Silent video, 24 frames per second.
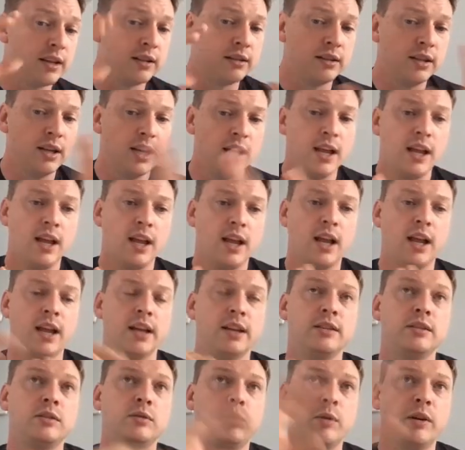And
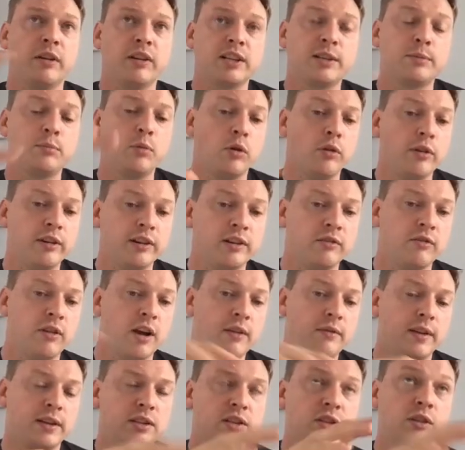we're exploring the
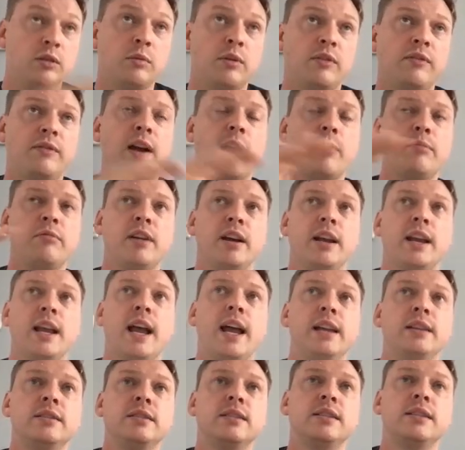right thing to do with Fabric
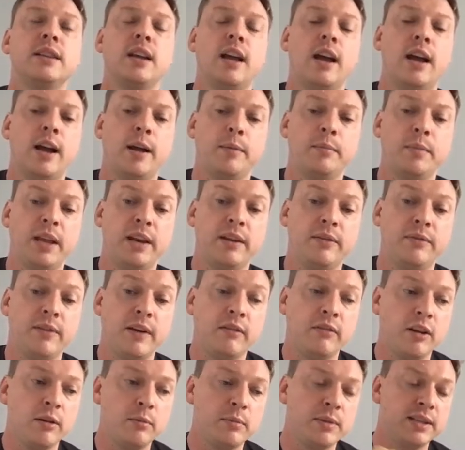and
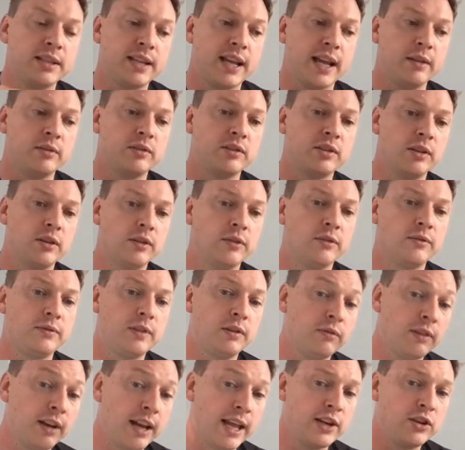Ethereum in terms of
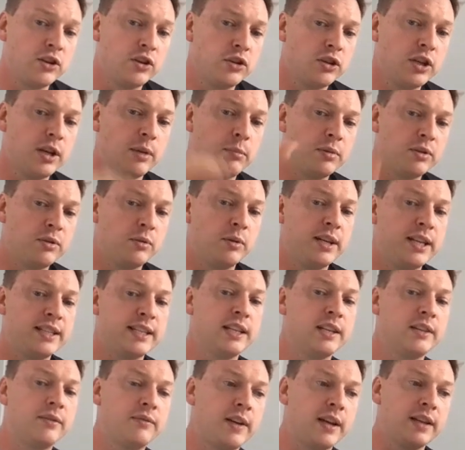the relationship between these
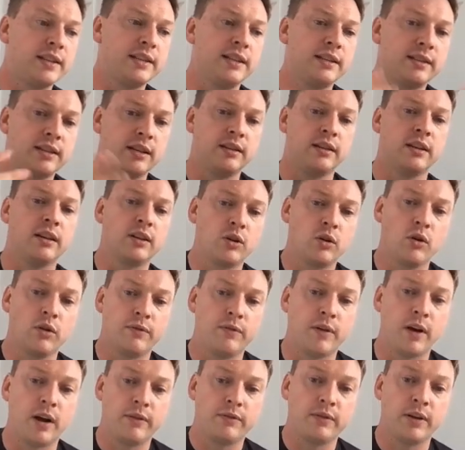interfaces and the core
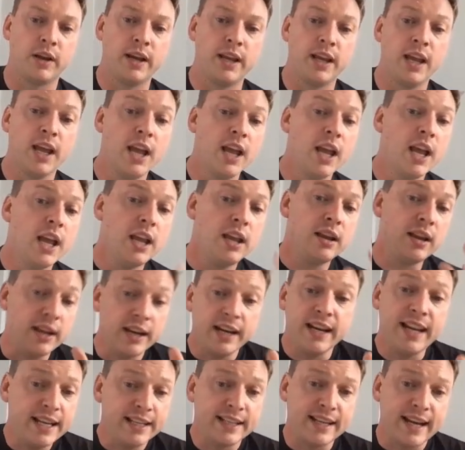Firefly. You're
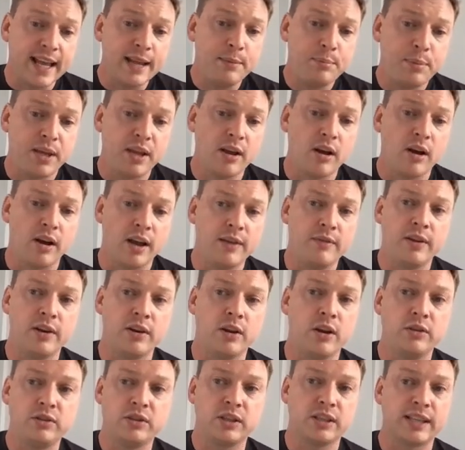going to need an API that
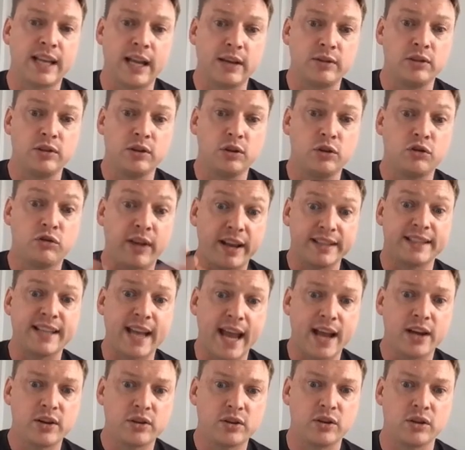knows just how to do
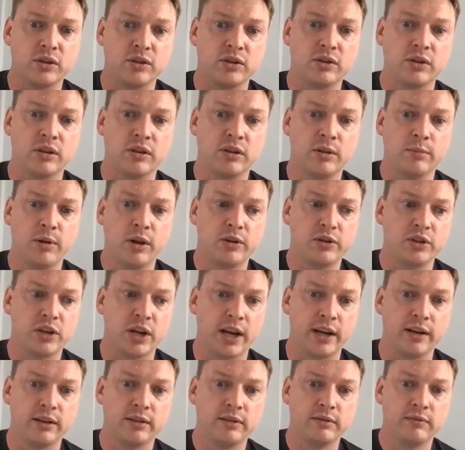transactions on the
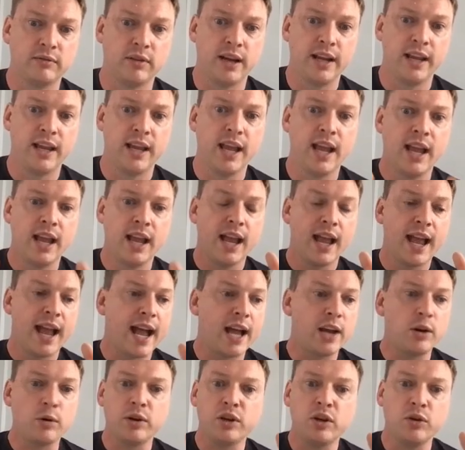blockchain, right?
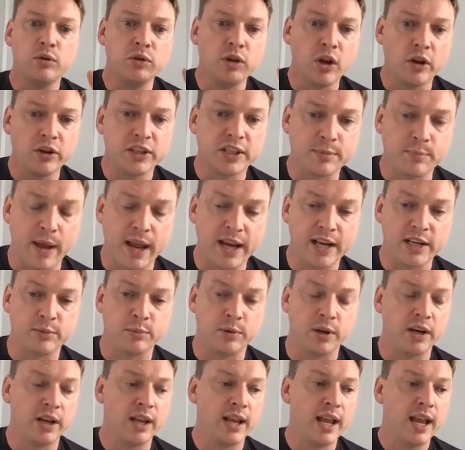How do I do nonce
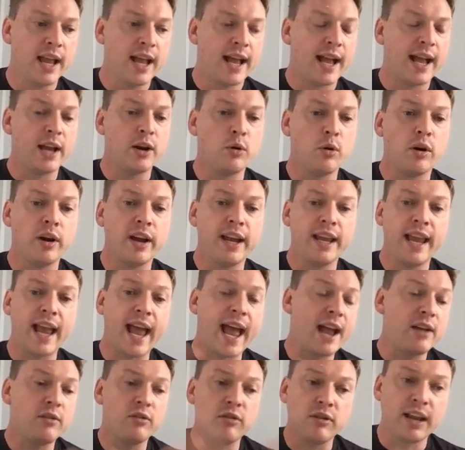management? How do I
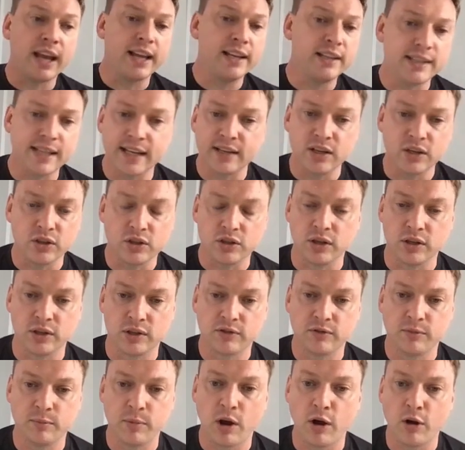aggregate
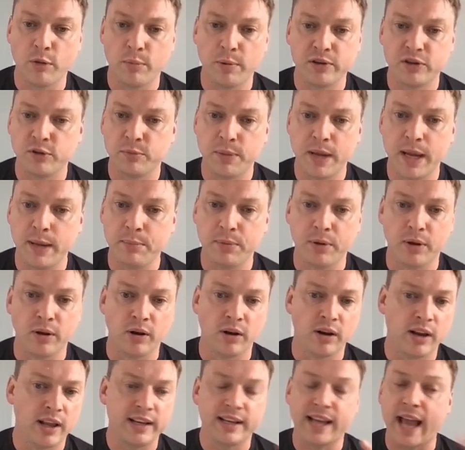signatures from a whole bunch of
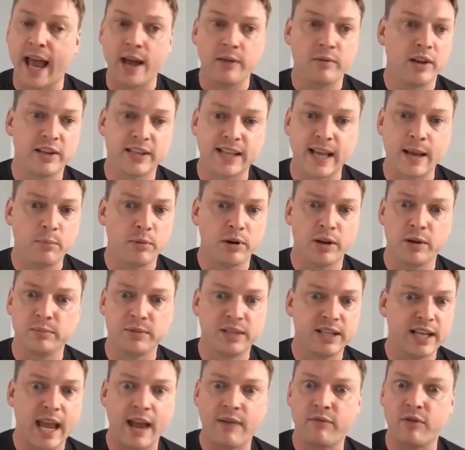people, assemble them
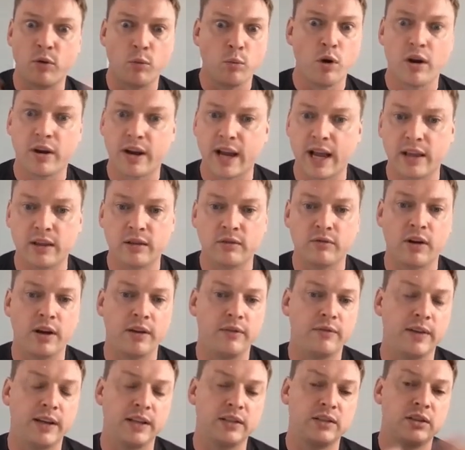together, and work out the
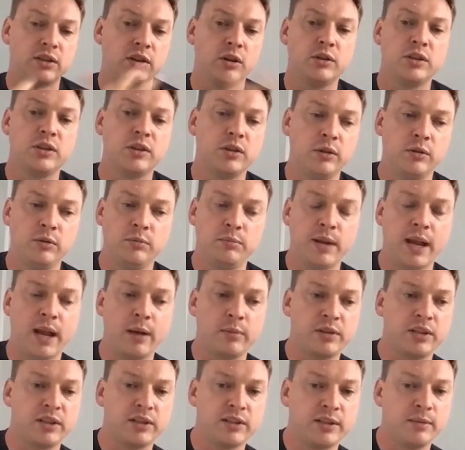right thing to do to be
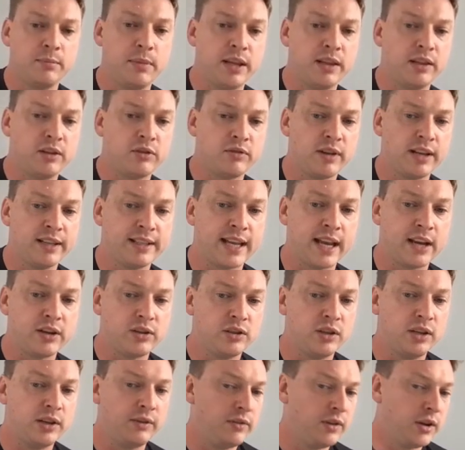able to submit the
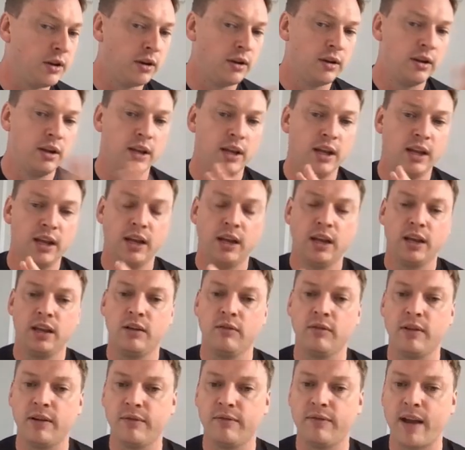transaction if you're
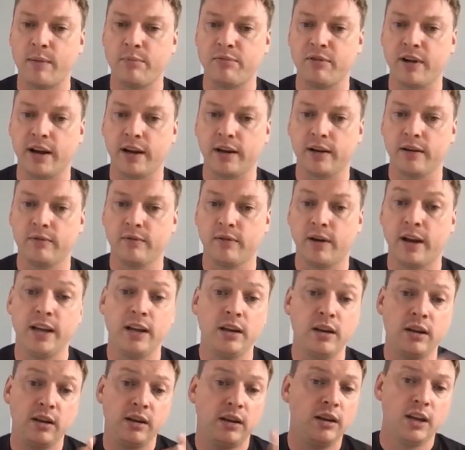in Fabric,
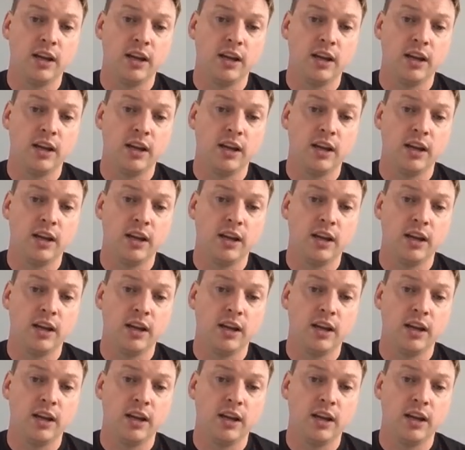right?